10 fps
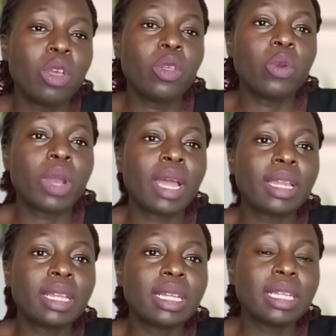You
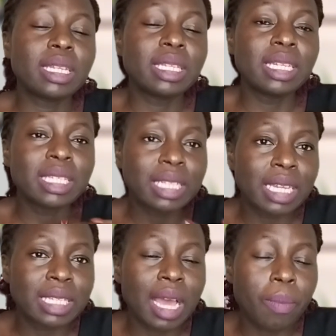can
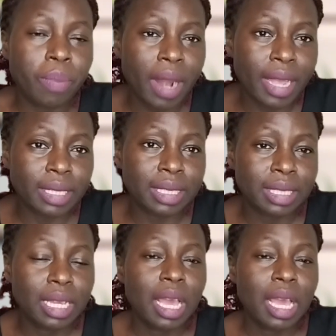dictate a price